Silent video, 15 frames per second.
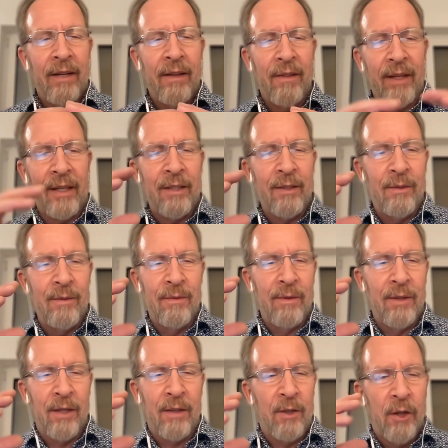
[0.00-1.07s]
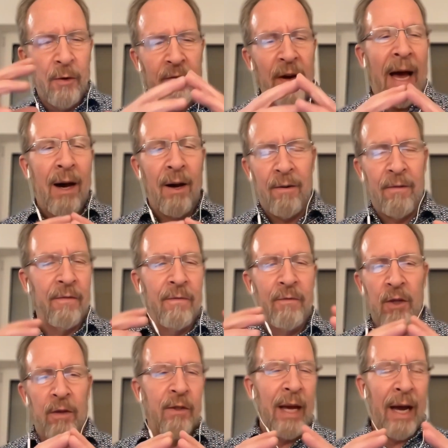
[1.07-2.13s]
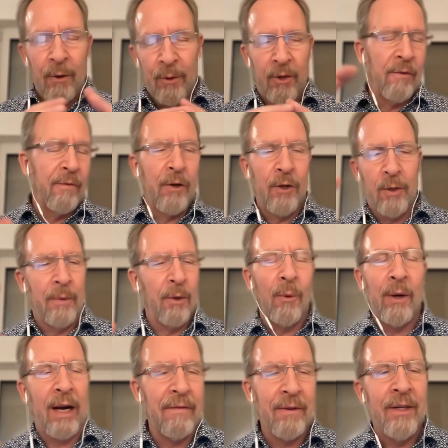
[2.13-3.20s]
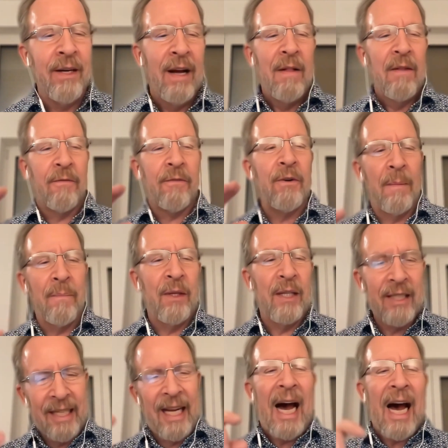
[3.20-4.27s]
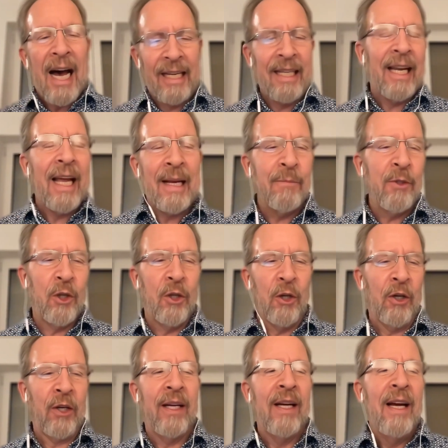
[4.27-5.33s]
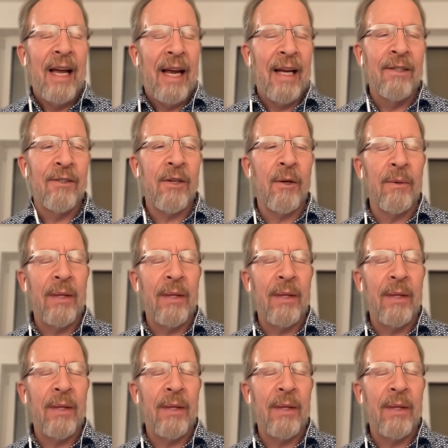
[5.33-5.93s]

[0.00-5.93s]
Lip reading: the the noun or the verb or whatever, from this guy named Cook. And so they